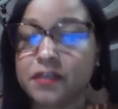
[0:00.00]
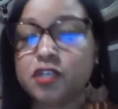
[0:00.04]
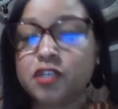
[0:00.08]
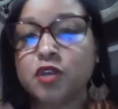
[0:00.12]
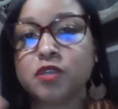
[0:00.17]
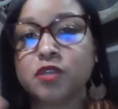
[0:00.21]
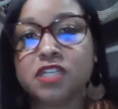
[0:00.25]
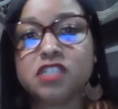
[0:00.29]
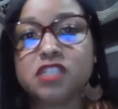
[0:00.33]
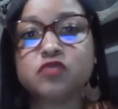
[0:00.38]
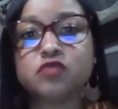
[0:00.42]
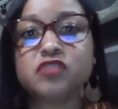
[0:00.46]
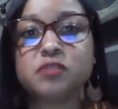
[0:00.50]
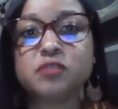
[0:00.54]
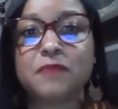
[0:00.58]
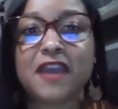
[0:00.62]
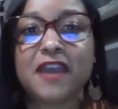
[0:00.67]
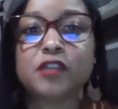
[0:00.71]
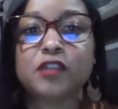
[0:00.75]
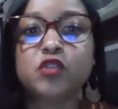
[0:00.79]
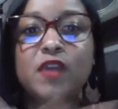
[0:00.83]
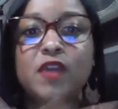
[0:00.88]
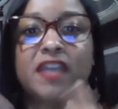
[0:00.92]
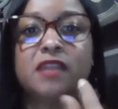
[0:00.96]
No
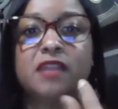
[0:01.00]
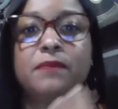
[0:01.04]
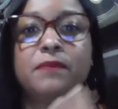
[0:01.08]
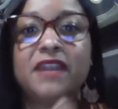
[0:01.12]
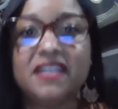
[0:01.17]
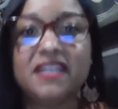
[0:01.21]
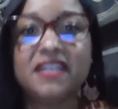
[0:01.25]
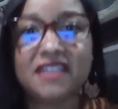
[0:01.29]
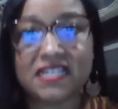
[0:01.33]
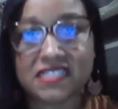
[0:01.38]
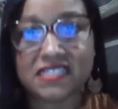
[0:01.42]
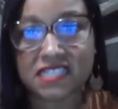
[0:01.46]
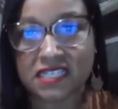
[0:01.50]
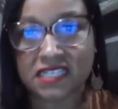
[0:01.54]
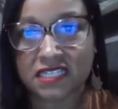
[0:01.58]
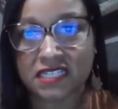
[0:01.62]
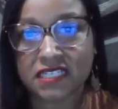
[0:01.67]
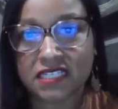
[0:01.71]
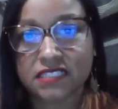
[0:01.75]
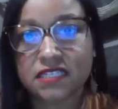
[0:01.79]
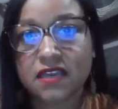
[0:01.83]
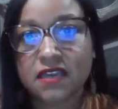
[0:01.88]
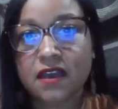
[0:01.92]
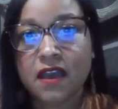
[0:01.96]
disrespect to anybody that's in
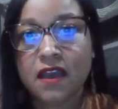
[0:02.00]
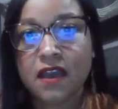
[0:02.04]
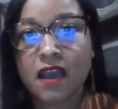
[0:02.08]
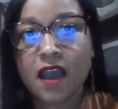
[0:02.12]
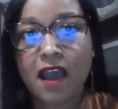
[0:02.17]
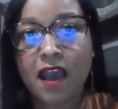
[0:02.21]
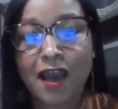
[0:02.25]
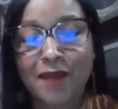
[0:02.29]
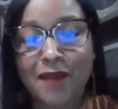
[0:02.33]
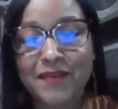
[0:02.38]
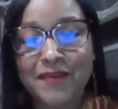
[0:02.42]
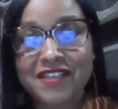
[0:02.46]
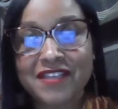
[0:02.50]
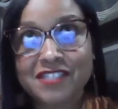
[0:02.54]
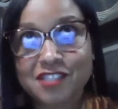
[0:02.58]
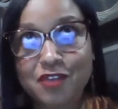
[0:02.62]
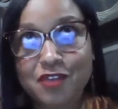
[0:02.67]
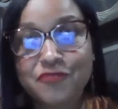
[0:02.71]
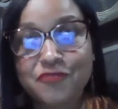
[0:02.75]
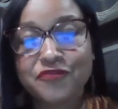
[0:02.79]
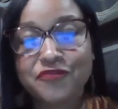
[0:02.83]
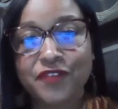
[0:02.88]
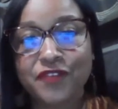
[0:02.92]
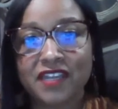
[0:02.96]
it. It's
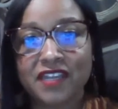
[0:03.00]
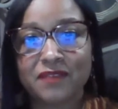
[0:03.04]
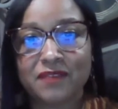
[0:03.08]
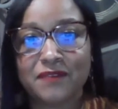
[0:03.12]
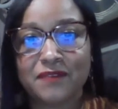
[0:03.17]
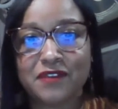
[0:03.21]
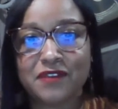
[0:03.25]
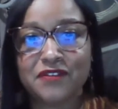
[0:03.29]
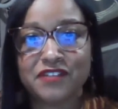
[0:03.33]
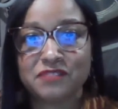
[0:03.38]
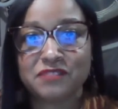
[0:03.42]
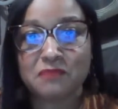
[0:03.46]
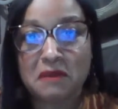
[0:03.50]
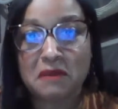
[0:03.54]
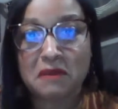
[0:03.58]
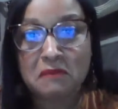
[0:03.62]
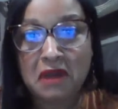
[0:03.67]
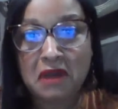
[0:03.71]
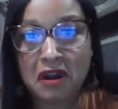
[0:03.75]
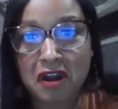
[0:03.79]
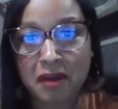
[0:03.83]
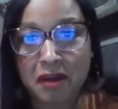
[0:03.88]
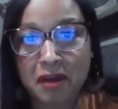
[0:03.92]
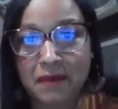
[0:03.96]
so funny because my
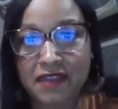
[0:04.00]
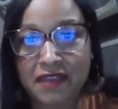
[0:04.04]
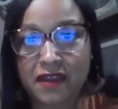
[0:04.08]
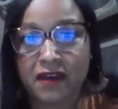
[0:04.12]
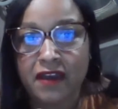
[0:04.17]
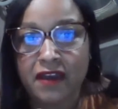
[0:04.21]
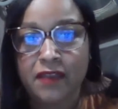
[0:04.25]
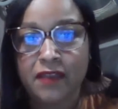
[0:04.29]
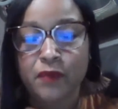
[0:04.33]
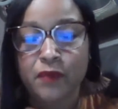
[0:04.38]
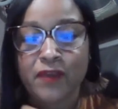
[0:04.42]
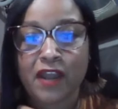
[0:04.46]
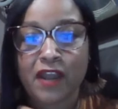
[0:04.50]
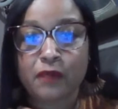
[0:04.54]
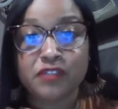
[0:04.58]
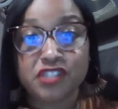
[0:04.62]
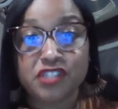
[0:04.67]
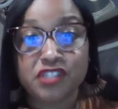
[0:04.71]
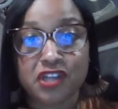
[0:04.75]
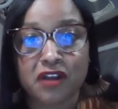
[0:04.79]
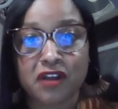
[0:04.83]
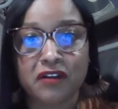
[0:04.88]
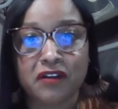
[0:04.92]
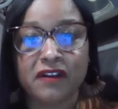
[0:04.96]
mom and I, when I was
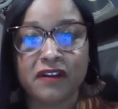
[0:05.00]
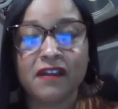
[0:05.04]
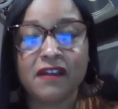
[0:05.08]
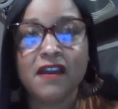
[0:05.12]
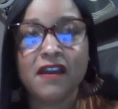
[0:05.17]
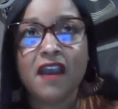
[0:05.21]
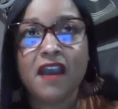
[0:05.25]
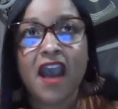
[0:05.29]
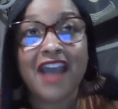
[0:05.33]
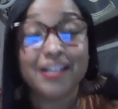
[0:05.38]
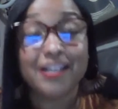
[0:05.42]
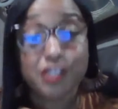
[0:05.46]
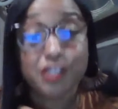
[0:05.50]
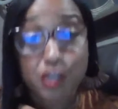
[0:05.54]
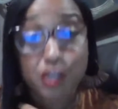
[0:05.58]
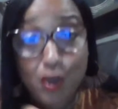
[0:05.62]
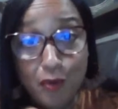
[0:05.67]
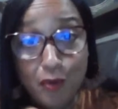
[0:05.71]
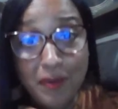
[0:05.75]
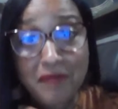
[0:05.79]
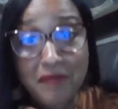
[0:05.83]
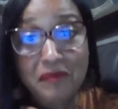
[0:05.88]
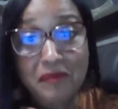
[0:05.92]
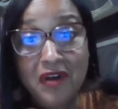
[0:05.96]
younger, I
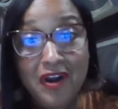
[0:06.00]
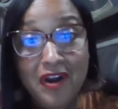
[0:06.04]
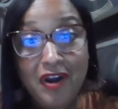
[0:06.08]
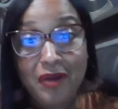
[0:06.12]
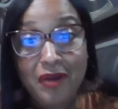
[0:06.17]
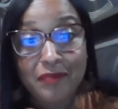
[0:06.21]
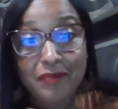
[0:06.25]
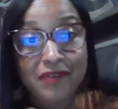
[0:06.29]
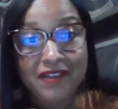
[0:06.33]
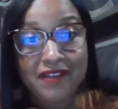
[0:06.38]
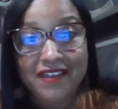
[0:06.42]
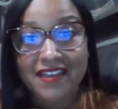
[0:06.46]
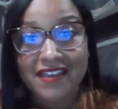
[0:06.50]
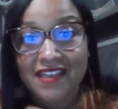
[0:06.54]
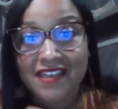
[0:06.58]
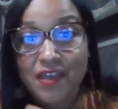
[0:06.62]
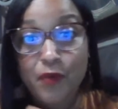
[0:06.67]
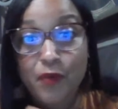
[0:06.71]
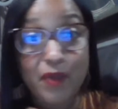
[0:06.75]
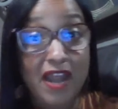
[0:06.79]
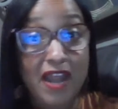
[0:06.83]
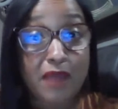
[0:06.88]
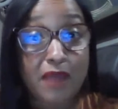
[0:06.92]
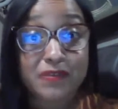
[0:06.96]
told my mom
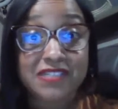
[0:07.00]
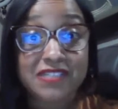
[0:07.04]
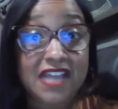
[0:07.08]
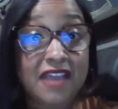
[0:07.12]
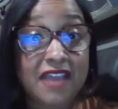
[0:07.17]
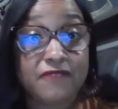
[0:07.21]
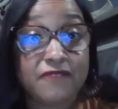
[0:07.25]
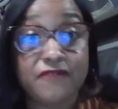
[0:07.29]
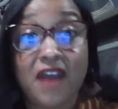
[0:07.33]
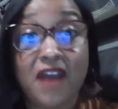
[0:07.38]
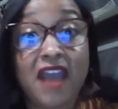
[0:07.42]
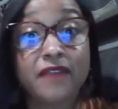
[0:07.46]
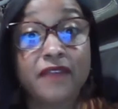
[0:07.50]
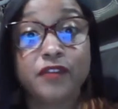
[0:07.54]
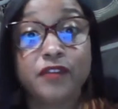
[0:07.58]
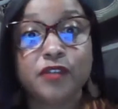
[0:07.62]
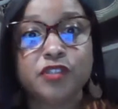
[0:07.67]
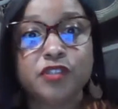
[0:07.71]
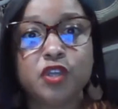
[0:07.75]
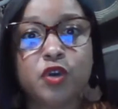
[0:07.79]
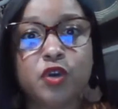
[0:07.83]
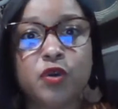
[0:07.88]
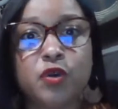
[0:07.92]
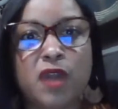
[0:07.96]
when I was like 5
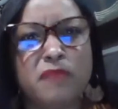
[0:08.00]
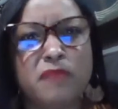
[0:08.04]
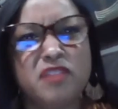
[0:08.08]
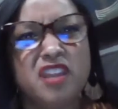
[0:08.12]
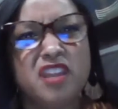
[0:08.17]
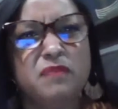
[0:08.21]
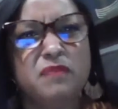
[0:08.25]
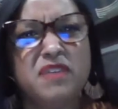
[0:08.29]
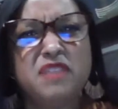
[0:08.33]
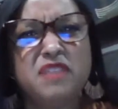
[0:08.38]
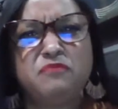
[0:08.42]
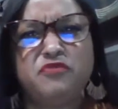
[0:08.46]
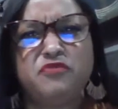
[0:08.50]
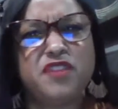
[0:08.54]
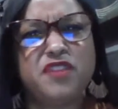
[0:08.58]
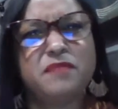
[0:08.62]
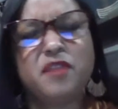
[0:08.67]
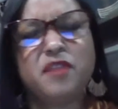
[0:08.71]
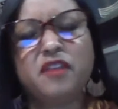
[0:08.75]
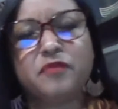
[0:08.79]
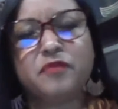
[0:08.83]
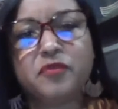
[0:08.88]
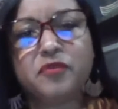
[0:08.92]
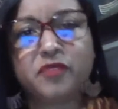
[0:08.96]
years old, I'm going to be the
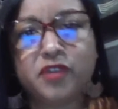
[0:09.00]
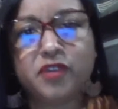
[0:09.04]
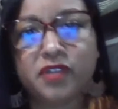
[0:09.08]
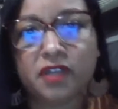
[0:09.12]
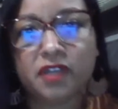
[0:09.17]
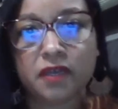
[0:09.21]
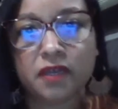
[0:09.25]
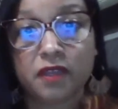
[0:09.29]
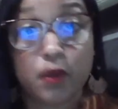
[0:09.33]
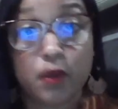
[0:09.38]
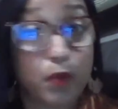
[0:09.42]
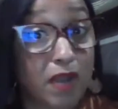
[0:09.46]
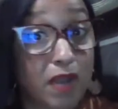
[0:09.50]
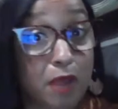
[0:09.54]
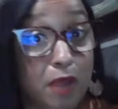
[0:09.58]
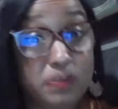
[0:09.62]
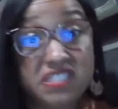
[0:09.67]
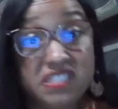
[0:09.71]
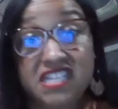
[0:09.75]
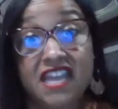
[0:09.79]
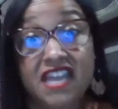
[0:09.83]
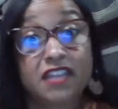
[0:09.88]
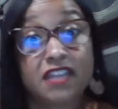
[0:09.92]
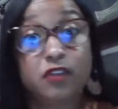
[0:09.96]
premier of Bermuda. When I was
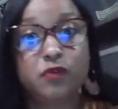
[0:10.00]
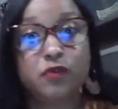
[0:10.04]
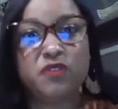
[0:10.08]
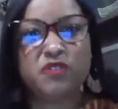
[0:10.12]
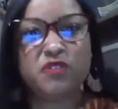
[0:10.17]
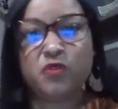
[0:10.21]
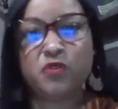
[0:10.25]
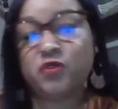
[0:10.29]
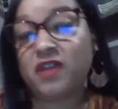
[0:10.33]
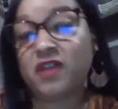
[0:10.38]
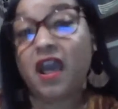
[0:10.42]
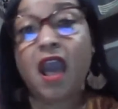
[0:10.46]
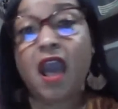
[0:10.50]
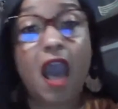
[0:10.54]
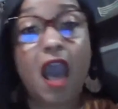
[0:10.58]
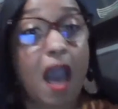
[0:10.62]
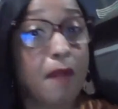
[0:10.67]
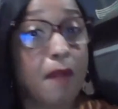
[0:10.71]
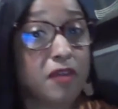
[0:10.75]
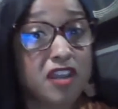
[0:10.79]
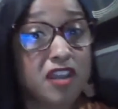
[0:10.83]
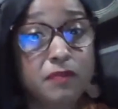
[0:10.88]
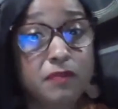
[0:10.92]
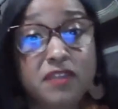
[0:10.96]
10-year-old,
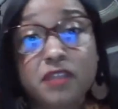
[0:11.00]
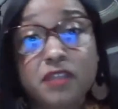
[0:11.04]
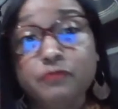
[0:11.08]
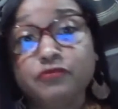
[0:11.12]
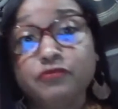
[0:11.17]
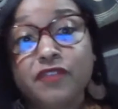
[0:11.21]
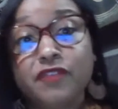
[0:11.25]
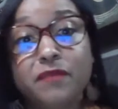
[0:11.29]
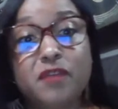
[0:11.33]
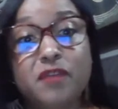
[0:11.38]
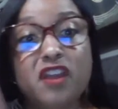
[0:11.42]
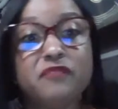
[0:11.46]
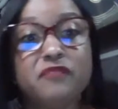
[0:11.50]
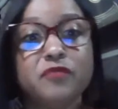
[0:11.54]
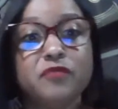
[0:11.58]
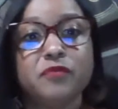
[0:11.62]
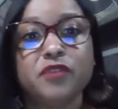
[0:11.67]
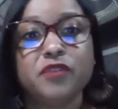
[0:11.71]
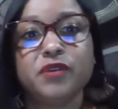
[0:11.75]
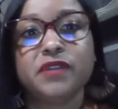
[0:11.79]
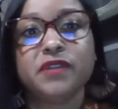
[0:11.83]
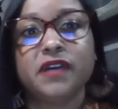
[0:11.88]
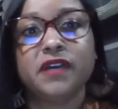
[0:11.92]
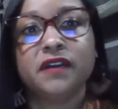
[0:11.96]
I'm going to be the premier of
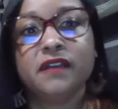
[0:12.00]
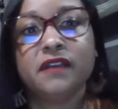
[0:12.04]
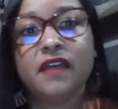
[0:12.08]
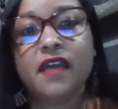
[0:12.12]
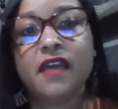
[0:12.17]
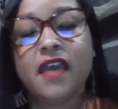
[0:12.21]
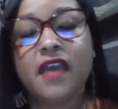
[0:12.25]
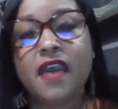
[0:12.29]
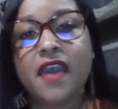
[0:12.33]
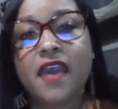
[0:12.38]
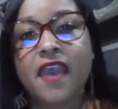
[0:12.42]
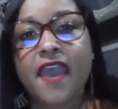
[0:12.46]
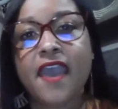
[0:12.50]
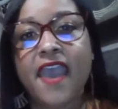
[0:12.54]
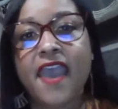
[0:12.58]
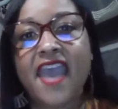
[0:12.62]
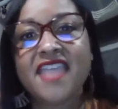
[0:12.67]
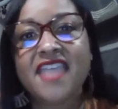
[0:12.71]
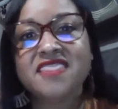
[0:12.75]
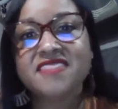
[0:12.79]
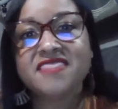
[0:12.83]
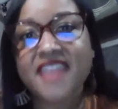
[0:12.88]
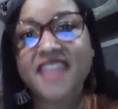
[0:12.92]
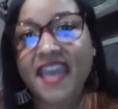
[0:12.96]
Bermuda.
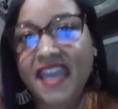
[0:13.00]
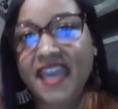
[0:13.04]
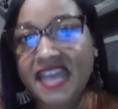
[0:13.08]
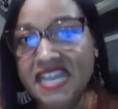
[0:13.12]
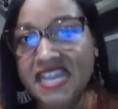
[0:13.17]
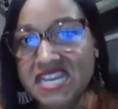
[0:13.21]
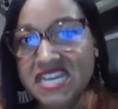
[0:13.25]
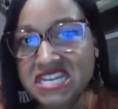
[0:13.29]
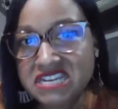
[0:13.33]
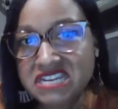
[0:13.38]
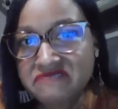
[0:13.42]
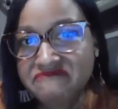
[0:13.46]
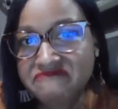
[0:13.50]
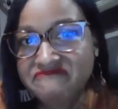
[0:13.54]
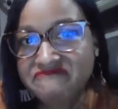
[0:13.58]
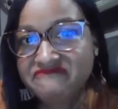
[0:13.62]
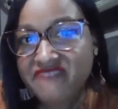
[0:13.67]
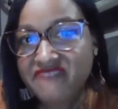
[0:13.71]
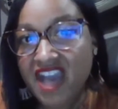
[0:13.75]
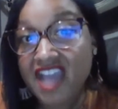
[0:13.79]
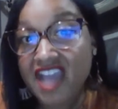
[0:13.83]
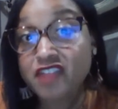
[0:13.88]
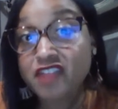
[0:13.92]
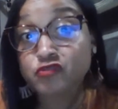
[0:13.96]
And then
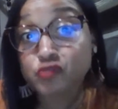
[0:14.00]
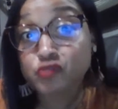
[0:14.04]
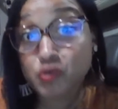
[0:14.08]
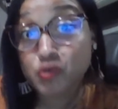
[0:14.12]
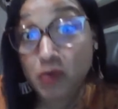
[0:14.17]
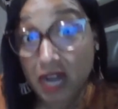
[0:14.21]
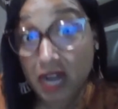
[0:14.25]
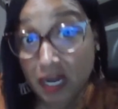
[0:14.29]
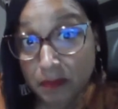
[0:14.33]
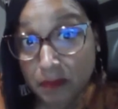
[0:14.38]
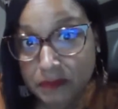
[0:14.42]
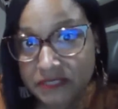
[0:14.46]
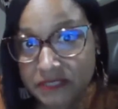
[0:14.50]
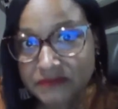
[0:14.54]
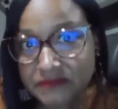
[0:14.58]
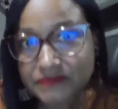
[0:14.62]
I grew up.